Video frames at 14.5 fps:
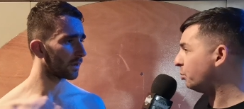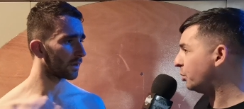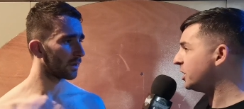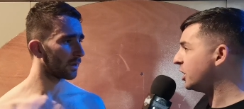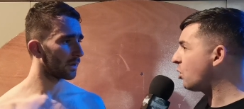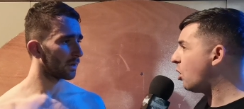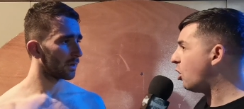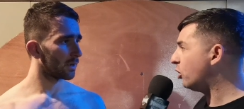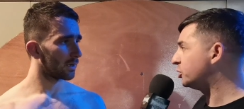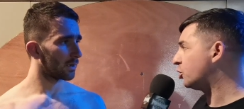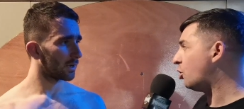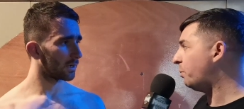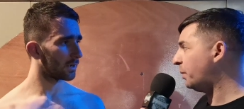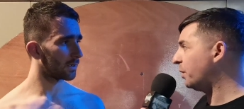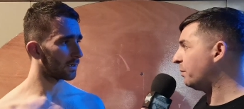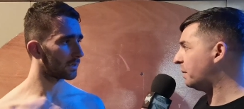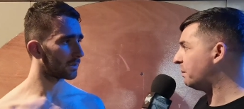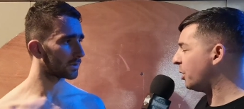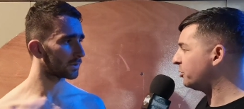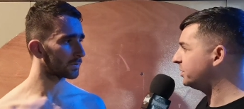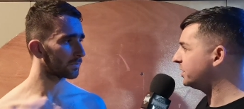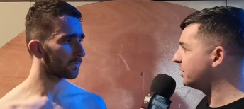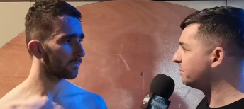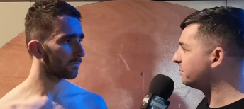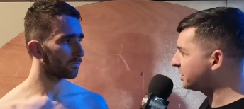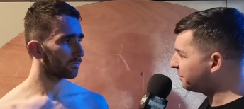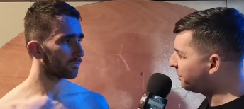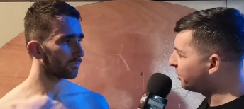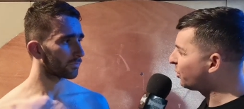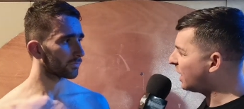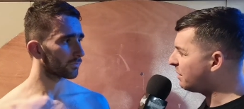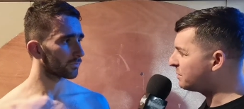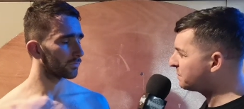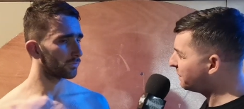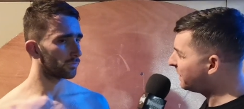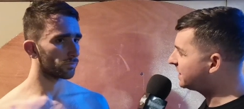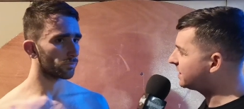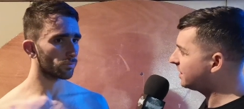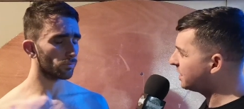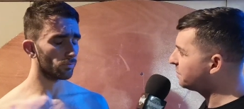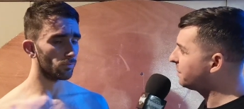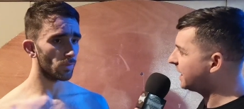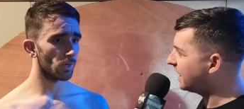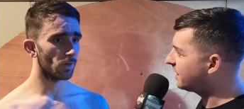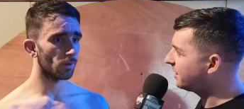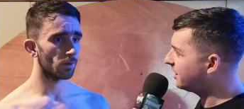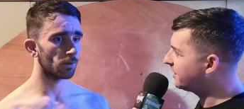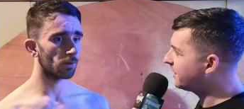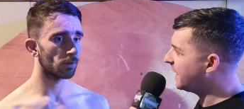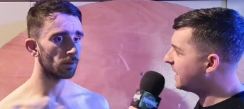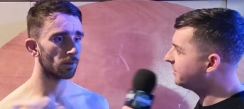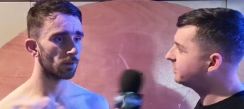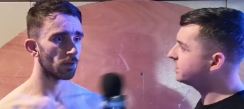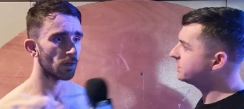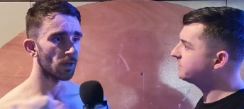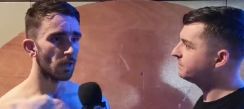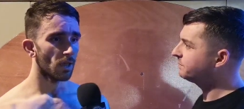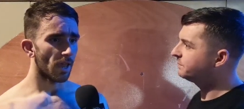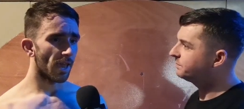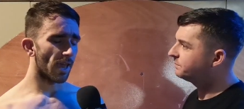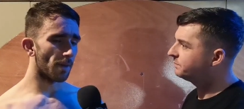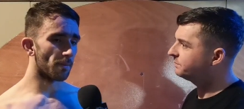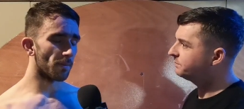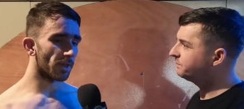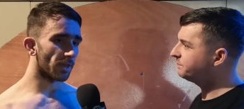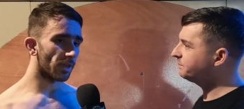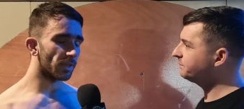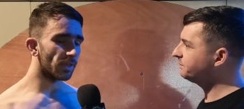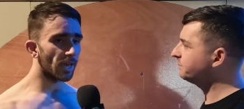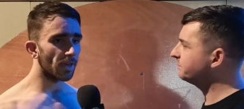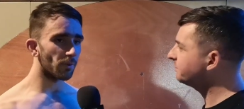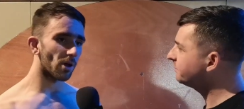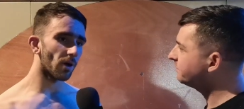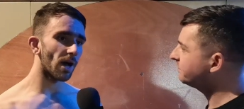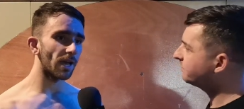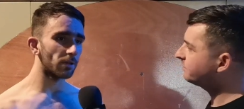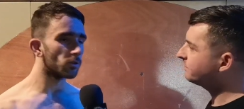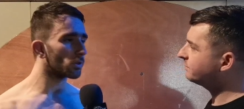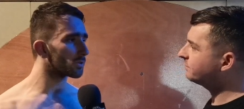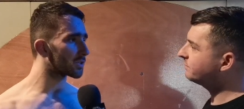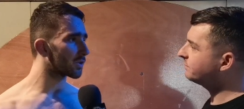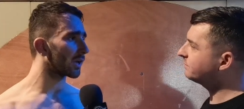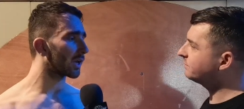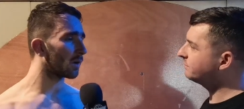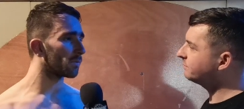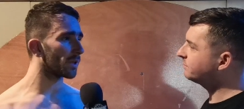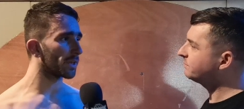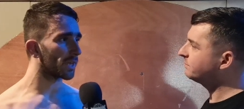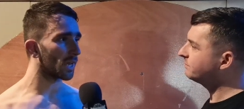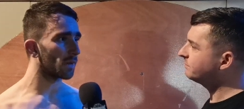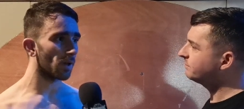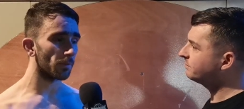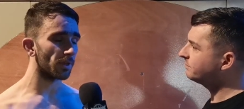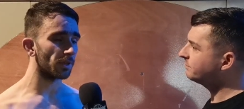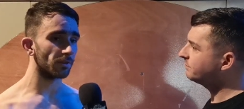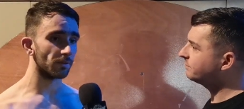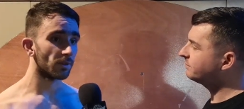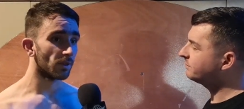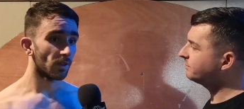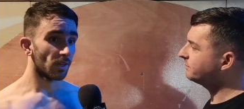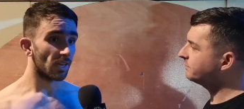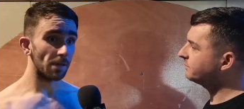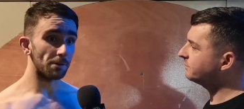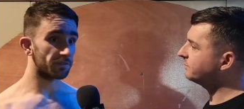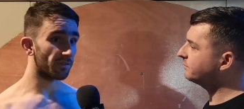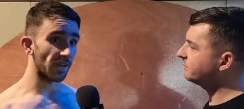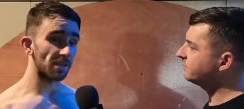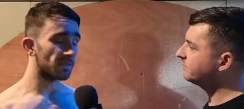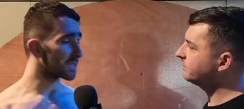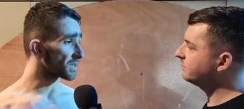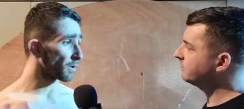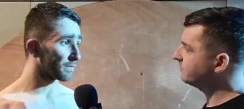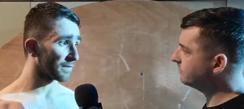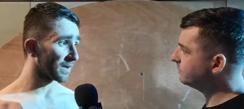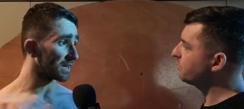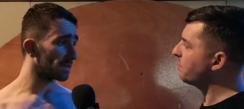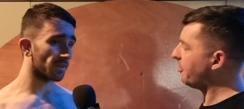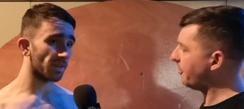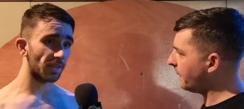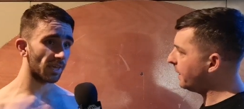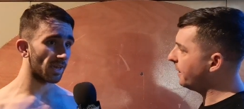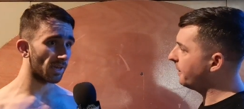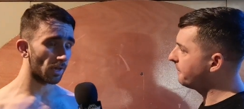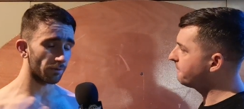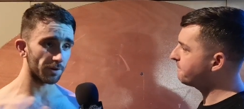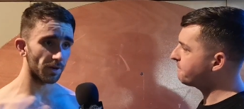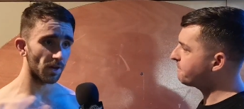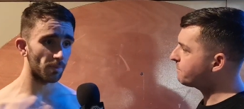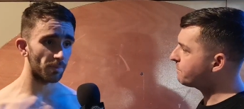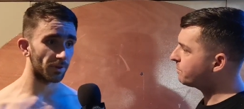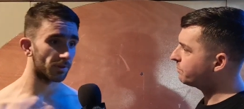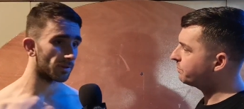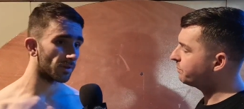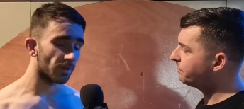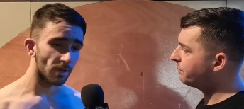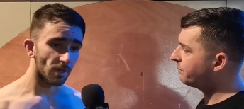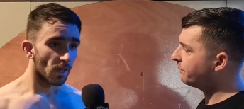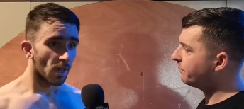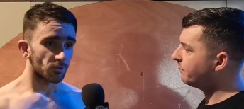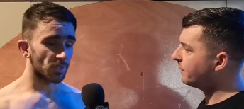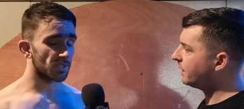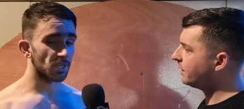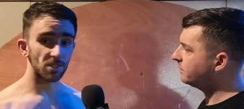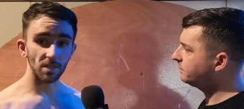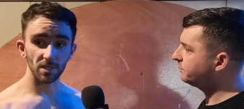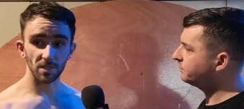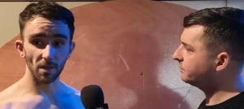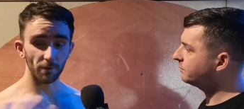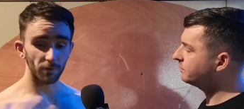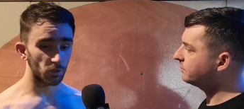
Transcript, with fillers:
Speaker 1: when you got on top of him and mounted him, did you feel that was basically the beginning of the end?
Speaker 2: Yeah, well, I knew it was going to come like it, but I mean, he was fighting and still fighting like it, and covering up and transitioning and stuff.